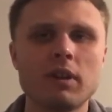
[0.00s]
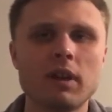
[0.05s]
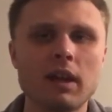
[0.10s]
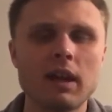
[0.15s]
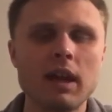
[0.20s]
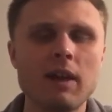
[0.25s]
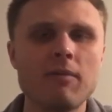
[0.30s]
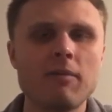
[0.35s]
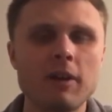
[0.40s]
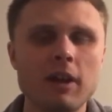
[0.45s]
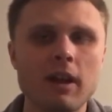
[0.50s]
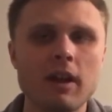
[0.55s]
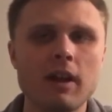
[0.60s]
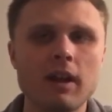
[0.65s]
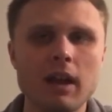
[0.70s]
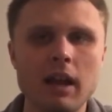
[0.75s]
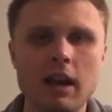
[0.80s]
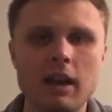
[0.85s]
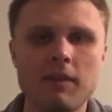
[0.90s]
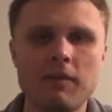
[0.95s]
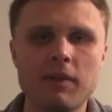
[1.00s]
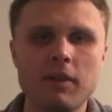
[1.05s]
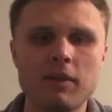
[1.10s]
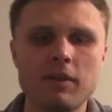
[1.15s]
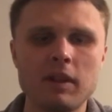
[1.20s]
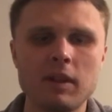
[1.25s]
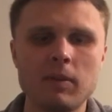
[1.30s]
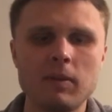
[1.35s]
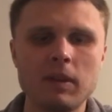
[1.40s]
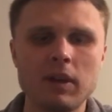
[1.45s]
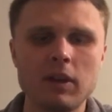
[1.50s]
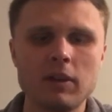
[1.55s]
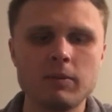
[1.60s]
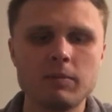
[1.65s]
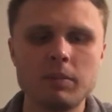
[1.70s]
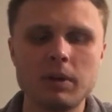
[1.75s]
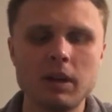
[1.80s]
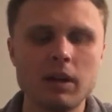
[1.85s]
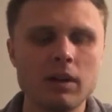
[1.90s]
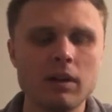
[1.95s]
like every NFL team does,
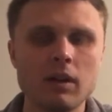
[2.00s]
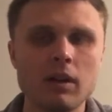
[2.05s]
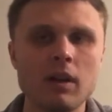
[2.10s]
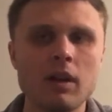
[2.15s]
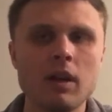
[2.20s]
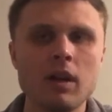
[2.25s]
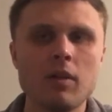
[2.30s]
but